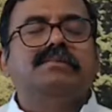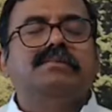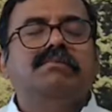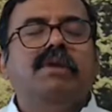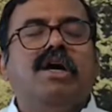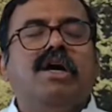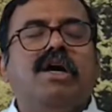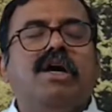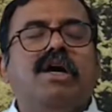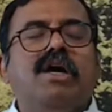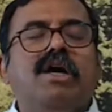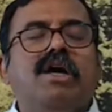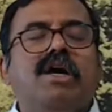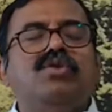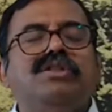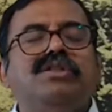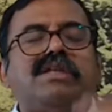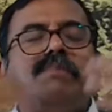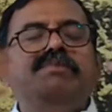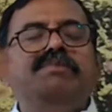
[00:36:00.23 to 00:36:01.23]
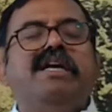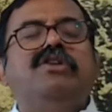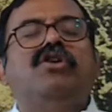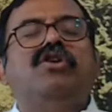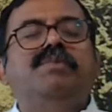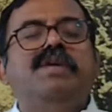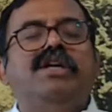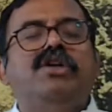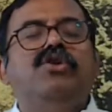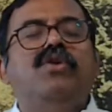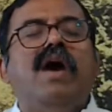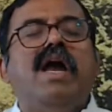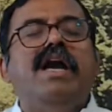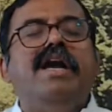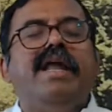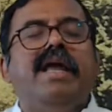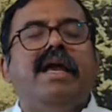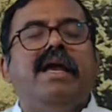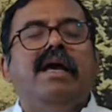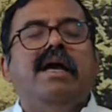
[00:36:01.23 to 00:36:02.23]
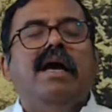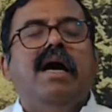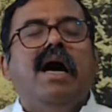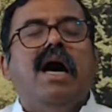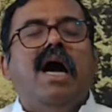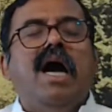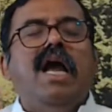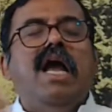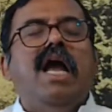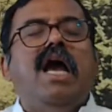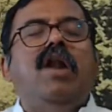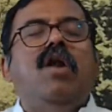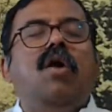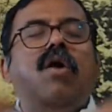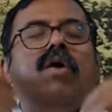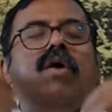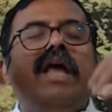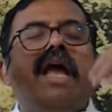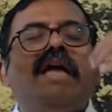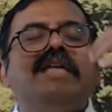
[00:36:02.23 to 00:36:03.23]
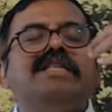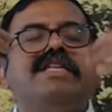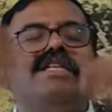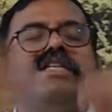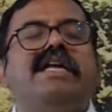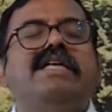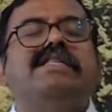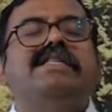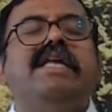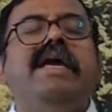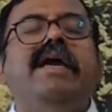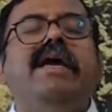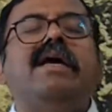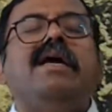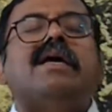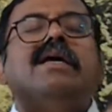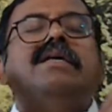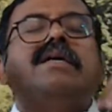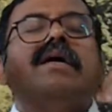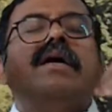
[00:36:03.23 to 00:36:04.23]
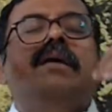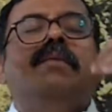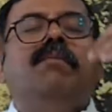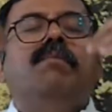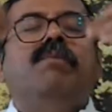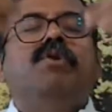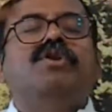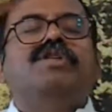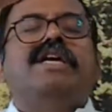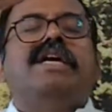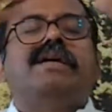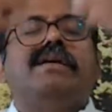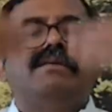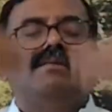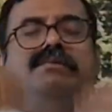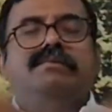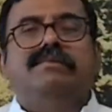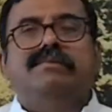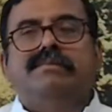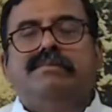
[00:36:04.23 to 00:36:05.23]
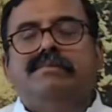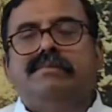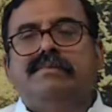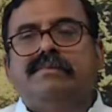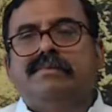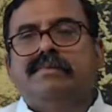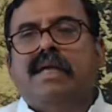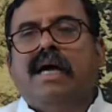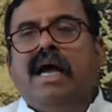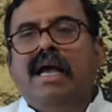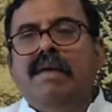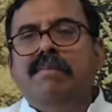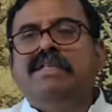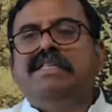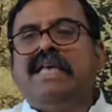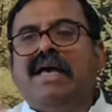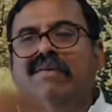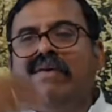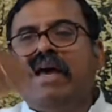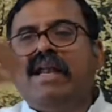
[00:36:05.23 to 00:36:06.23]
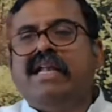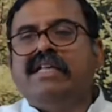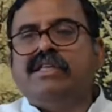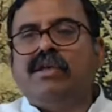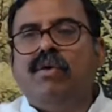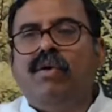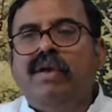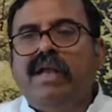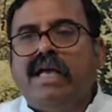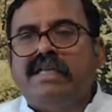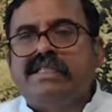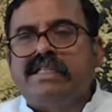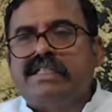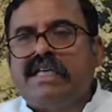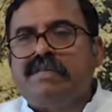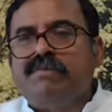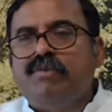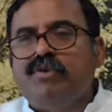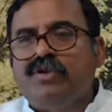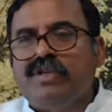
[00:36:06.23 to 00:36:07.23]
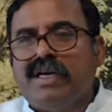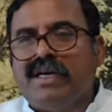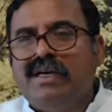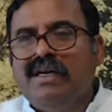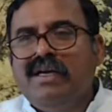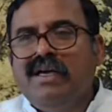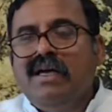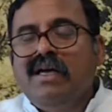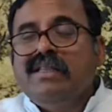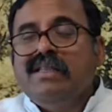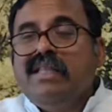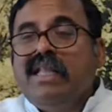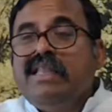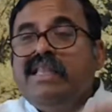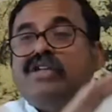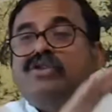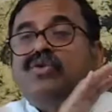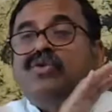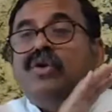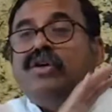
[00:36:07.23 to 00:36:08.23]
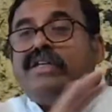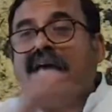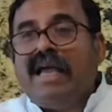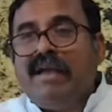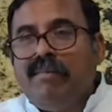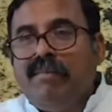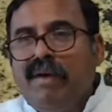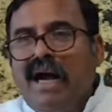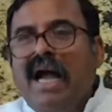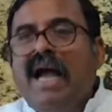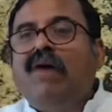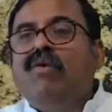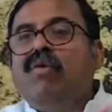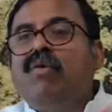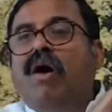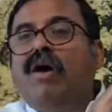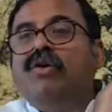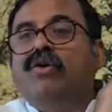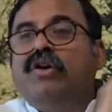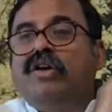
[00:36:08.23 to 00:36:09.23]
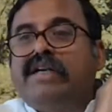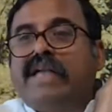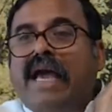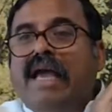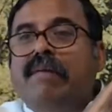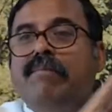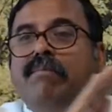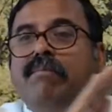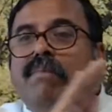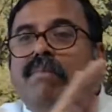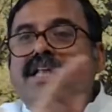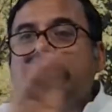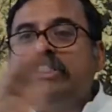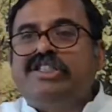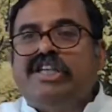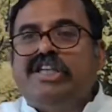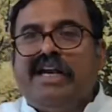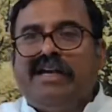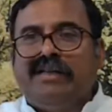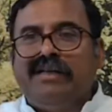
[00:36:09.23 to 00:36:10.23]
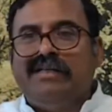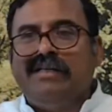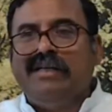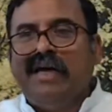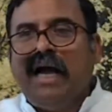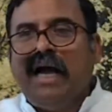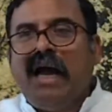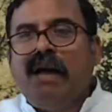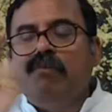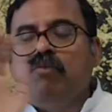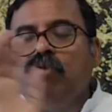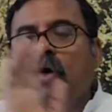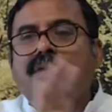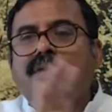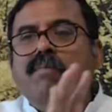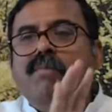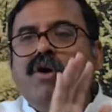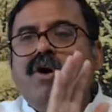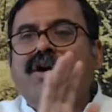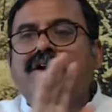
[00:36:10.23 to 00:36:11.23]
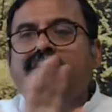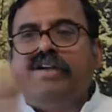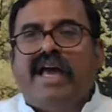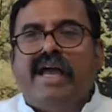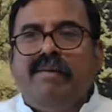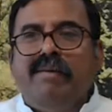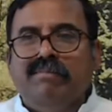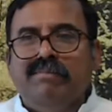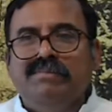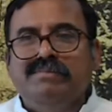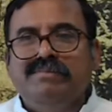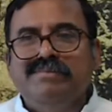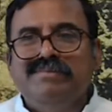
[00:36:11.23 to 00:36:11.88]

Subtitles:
because there is no subject object duality. I alone exist as the music. I means awareness alone exists as music. Then there's no time. I have gone to timeless state. I am gone beyond time.